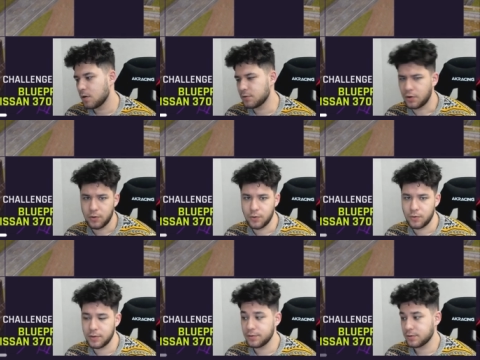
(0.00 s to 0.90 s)
So,
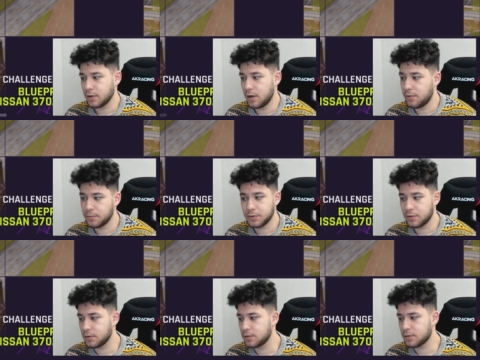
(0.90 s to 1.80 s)
let's cope with
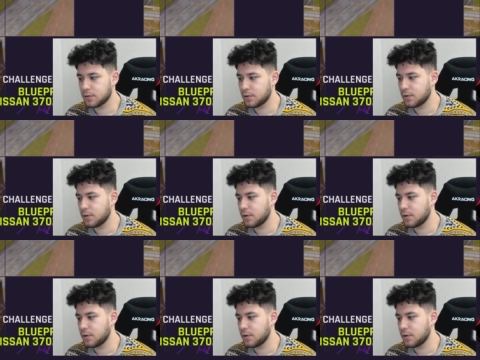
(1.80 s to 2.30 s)
this.